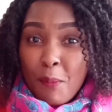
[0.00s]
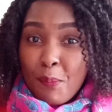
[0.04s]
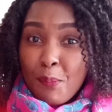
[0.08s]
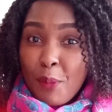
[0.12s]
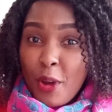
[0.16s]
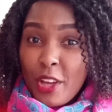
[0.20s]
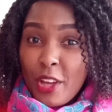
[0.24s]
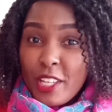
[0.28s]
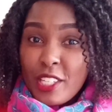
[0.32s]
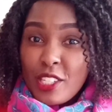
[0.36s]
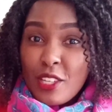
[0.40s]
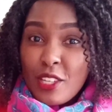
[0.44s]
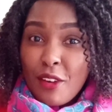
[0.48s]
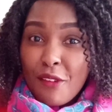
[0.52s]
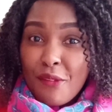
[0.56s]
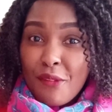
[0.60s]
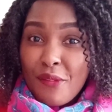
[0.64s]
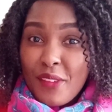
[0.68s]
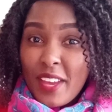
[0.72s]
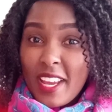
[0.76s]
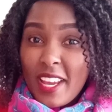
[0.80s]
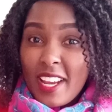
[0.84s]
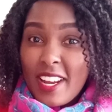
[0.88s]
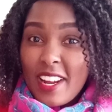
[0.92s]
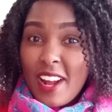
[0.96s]
Point your
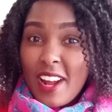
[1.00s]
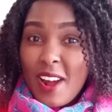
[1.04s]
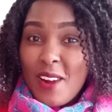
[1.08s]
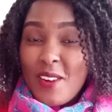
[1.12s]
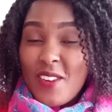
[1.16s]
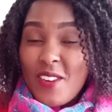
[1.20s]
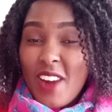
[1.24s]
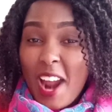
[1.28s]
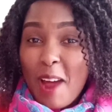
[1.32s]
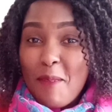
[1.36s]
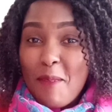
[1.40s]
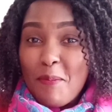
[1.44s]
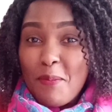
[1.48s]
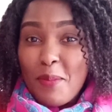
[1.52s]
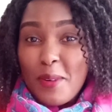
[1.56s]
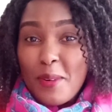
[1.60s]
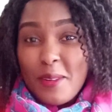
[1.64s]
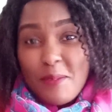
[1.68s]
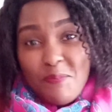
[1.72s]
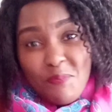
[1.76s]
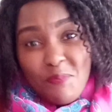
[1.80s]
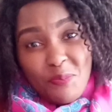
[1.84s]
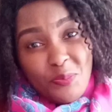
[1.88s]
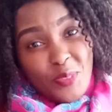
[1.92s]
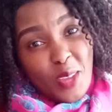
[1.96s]
finger up,
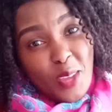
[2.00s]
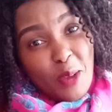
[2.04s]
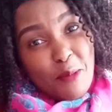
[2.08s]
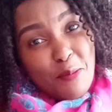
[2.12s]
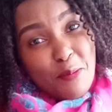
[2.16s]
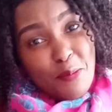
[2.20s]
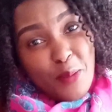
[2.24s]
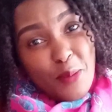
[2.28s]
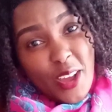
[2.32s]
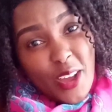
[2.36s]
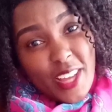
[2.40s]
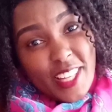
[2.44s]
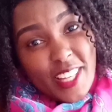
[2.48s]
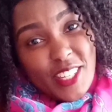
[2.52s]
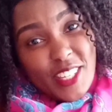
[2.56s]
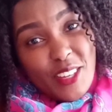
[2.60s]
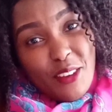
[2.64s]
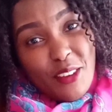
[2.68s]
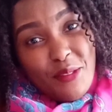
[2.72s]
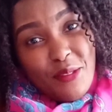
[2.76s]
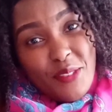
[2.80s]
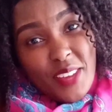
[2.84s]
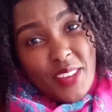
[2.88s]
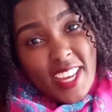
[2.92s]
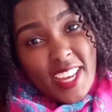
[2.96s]
point
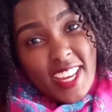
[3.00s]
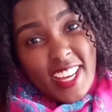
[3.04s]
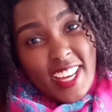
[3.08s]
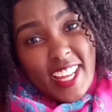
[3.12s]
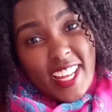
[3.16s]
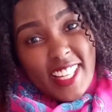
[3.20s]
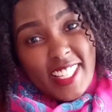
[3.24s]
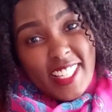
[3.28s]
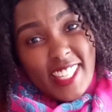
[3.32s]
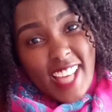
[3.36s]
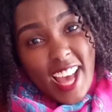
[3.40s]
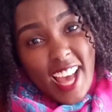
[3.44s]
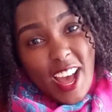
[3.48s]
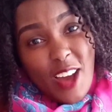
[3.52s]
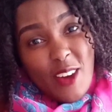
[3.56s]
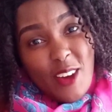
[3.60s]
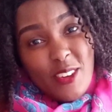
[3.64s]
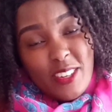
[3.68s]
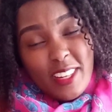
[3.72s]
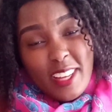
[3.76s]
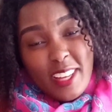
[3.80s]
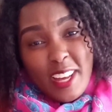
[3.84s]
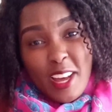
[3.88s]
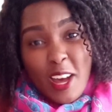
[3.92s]
your finger down.